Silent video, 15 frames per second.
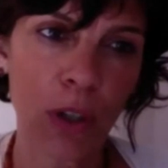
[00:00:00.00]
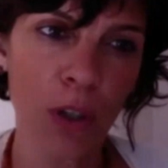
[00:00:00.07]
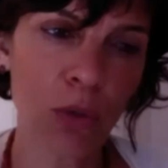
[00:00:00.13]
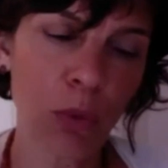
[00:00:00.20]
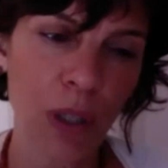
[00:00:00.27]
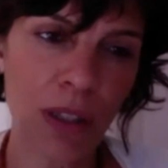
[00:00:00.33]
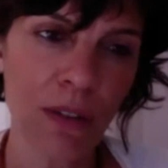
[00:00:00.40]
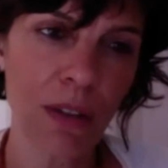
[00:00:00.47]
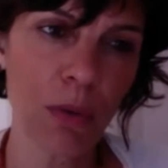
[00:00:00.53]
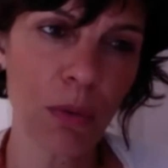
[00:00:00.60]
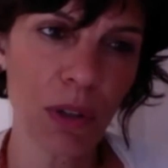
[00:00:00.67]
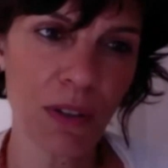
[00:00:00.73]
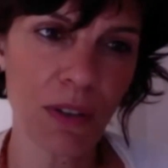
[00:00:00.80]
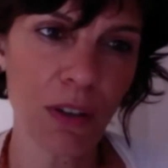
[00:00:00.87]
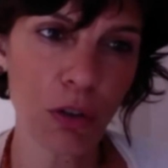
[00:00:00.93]
20
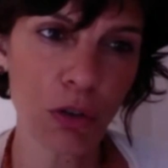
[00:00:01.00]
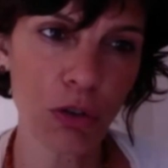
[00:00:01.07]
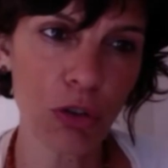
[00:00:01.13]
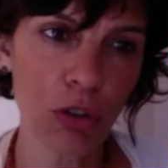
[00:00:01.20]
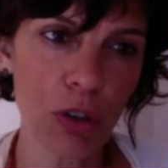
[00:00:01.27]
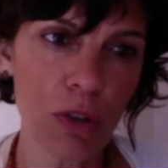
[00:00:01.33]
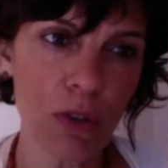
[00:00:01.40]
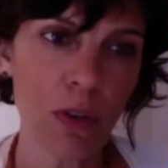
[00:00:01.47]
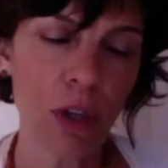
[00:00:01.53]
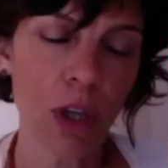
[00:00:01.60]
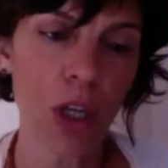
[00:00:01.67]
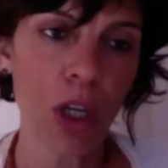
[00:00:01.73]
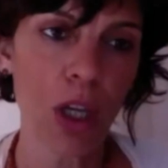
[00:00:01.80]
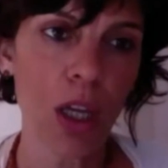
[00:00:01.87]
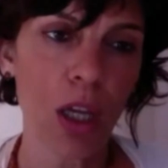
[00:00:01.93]
researchers,
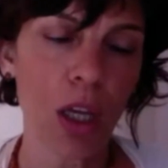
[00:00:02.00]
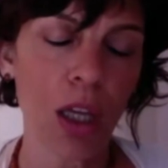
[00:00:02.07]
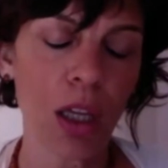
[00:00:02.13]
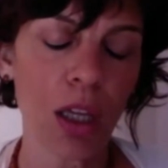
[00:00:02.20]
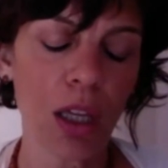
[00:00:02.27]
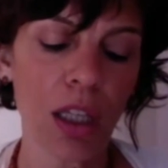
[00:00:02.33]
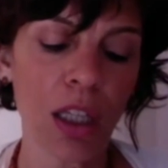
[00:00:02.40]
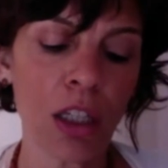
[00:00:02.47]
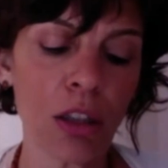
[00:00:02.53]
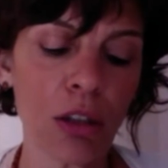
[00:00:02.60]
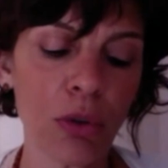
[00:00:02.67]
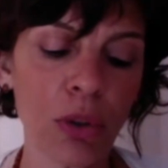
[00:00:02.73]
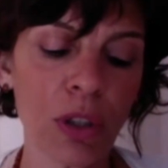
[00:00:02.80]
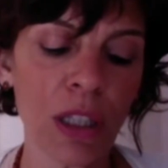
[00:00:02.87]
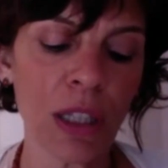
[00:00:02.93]

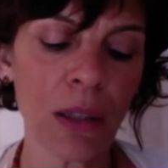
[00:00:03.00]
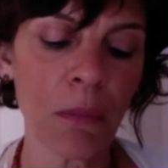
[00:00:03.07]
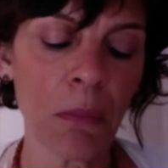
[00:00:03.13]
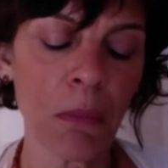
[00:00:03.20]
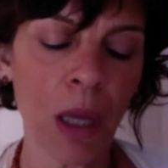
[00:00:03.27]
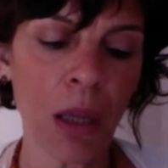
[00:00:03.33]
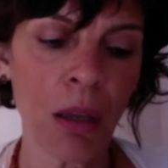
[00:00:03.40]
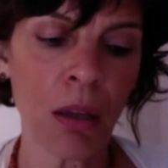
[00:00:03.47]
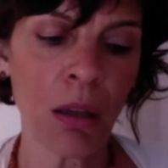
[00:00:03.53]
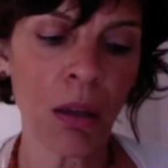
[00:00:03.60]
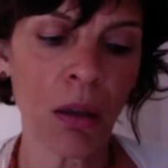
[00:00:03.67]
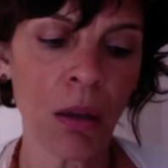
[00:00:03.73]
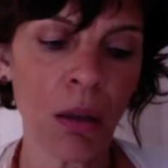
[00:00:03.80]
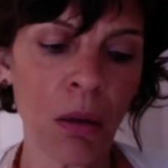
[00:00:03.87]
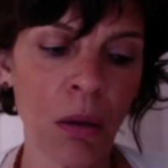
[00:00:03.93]
including
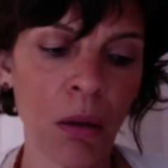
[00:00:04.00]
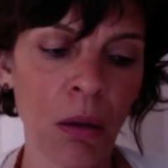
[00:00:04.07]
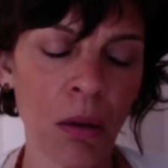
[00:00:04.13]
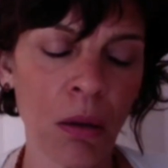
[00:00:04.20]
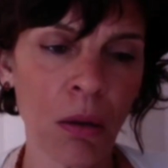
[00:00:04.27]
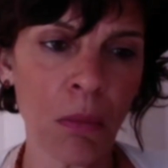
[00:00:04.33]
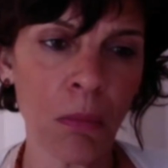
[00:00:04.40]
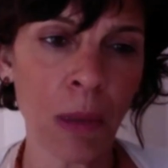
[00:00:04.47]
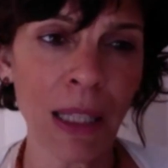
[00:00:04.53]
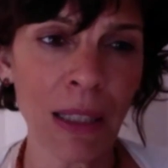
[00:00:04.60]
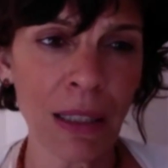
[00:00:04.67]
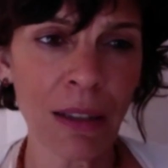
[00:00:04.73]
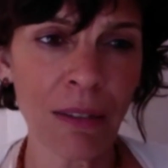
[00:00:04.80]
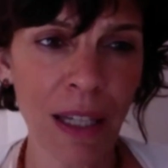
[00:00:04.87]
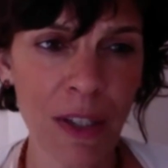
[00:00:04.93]

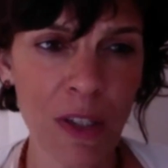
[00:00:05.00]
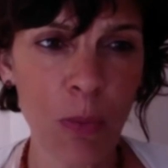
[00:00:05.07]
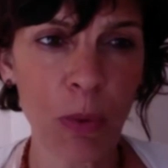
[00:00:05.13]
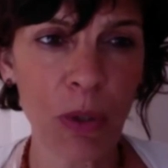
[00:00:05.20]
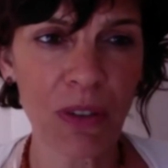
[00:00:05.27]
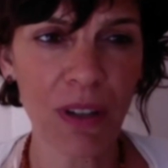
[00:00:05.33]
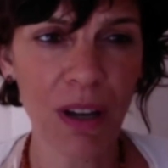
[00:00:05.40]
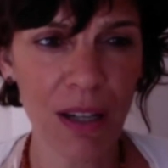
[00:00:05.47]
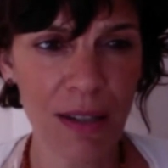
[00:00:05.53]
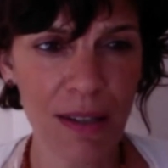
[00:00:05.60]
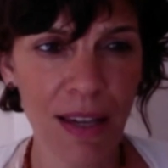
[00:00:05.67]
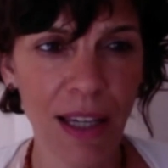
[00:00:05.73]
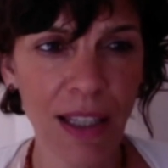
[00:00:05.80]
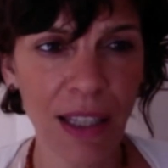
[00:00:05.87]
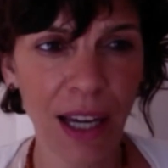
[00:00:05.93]
medical expertise,
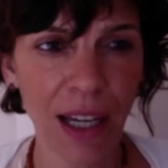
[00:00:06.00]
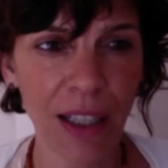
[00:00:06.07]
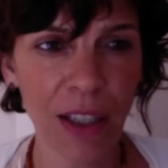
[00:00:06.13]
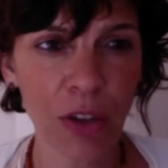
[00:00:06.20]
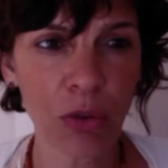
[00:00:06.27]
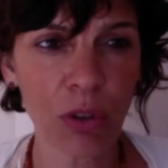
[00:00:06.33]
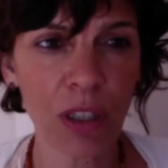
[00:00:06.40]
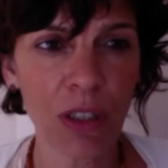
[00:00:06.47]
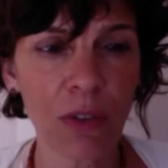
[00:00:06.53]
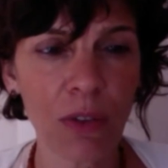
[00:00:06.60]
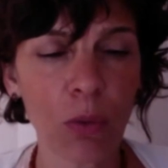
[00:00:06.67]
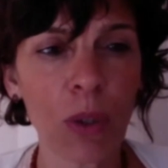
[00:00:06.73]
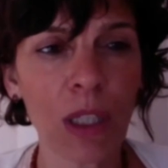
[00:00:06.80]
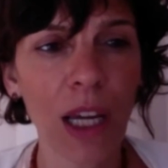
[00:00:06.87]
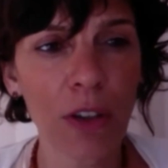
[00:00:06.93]
psychiatrists.
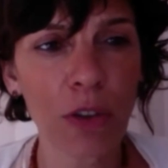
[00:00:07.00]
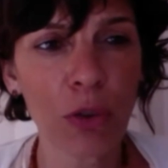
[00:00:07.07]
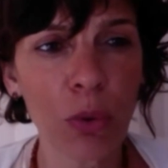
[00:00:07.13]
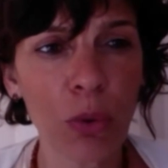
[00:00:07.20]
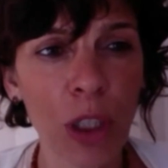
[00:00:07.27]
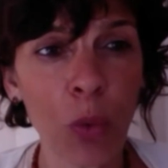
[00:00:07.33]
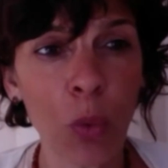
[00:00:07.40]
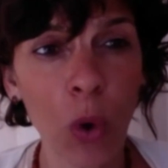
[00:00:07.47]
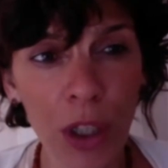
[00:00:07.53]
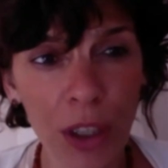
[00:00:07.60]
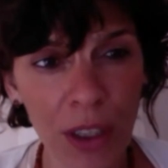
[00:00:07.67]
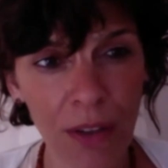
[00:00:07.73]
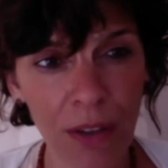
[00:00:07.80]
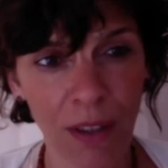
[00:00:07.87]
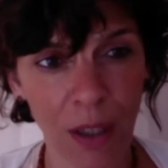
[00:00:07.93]
We are doing
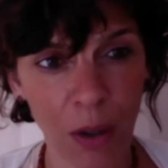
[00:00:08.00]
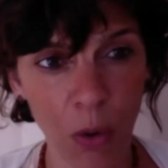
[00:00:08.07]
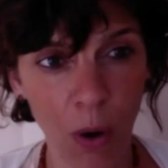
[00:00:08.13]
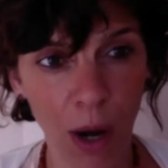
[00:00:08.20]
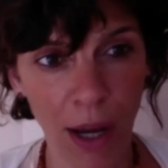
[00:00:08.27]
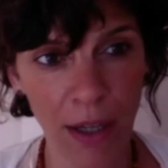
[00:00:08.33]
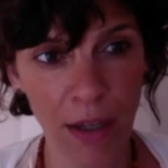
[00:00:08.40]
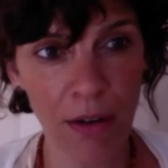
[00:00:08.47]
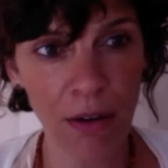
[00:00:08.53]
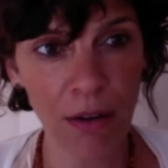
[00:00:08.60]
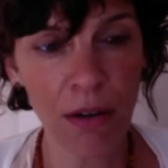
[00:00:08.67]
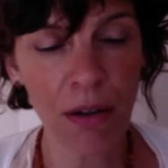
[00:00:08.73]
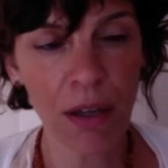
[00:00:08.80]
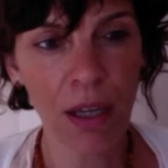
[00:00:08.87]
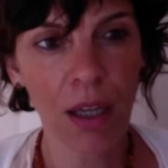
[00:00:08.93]
workers' inquiry
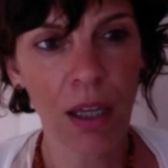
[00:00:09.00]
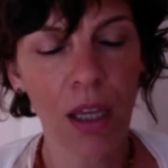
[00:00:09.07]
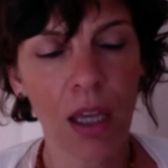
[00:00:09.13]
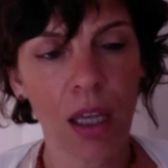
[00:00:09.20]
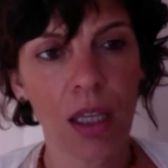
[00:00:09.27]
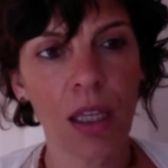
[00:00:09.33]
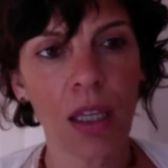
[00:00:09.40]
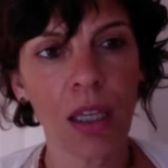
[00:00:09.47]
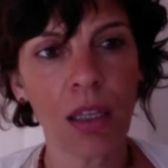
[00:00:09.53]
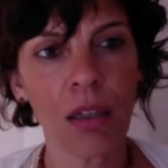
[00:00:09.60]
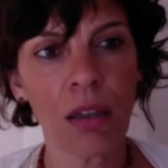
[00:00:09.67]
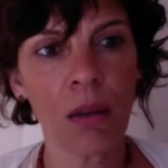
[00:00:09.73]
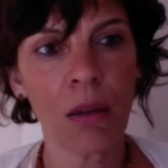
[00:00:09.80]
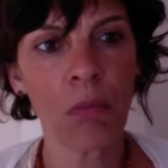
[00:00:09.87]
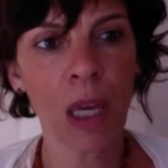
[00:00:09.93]

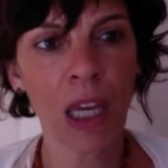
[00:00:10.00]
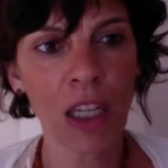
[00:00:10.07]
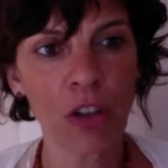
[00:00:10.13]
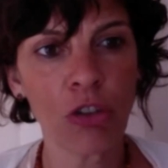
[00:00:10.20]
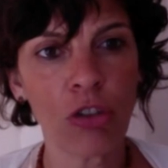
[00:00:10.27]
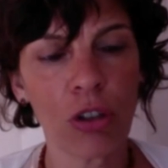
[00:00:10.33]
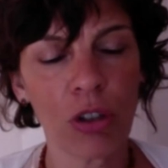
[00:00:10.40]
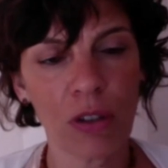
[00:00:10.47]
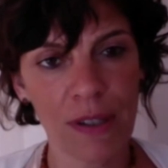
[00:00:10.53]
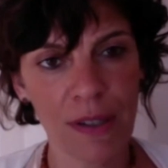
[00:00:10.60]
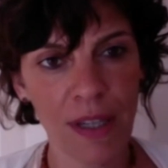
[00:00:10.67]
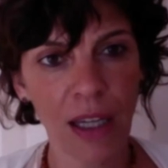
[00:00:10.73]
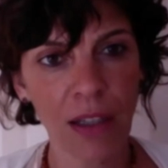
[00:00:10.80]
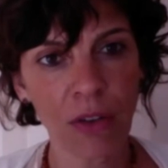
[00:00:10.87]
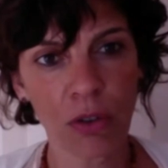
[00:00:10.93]
in major
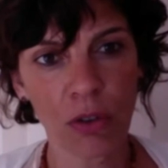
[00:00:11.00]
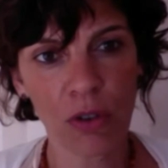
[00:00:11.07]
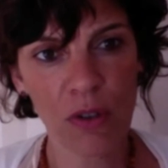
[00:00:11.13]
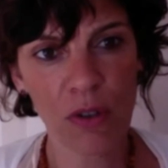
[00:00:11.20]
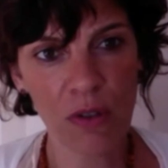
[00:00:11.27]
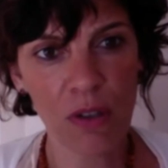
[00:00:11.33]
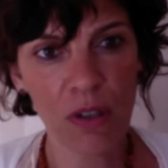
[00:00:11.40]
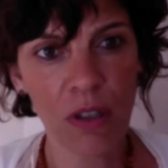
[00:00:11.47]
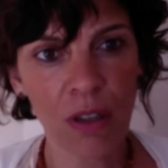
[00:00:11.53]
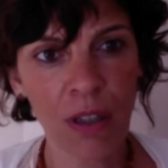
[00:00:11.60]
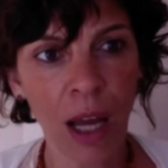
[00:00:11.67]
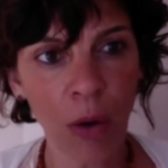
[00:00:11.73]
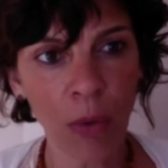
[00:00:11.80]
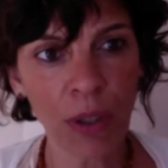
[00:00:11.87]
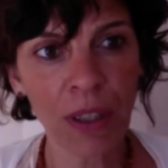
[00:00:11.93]
sectors
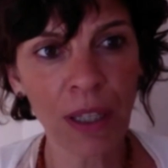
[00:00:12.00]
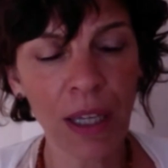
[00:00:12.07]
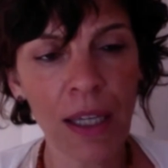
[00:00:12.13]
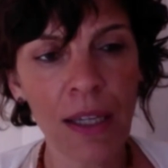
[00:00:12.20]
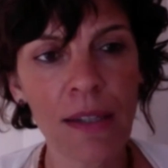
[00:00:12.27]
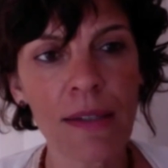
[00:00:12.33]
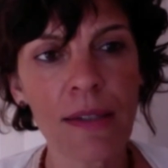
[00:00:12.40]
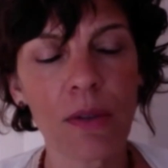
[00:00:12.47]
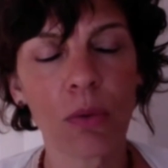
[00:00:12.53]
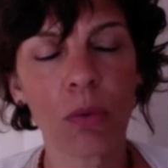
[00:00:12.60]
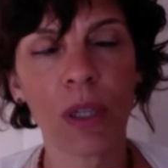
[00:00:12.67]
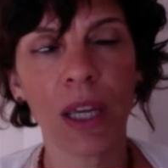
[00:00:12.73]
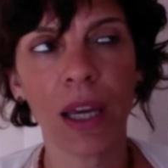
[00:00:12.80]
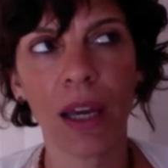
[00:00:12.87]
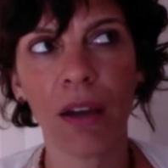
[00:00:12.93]
nowadays. We
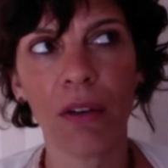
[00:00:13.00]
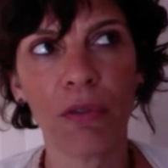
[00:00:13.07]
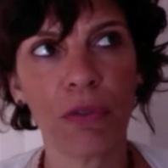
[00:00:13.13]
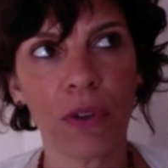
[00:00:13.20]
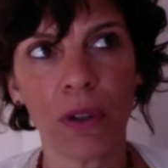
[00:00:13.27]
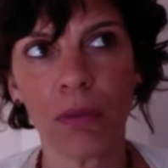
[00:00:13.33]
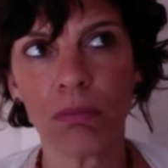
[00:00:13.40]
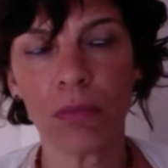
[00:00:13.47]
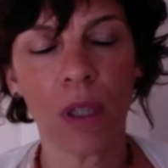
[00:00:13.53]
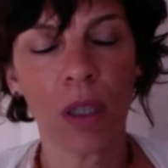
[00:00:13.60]
have,